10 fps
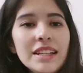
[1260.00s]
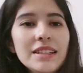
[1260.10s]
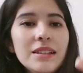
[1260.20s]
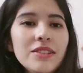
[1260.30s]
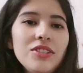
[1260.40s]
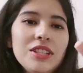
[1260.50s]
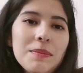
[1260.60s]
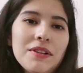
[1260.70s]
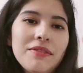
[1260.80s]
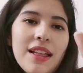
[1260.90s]
It's just a
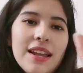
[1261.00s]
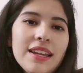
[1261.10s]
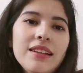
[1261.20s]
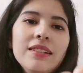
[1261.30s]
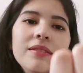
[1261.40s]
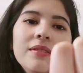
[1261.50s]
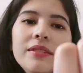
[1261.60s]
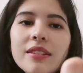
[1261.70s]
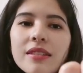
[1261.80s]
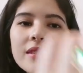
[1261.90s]
butterfly
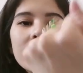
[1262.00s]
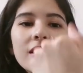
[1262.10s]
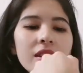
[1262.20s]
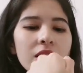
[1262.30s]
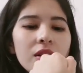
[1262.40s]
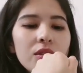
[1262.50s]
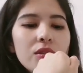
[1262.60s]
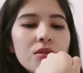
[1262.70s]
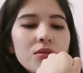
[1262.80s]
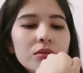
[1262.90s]
with
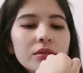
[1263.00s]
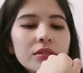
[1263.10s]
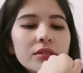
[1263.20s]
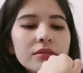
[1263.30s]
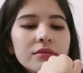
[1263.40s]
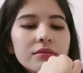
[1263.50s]
gold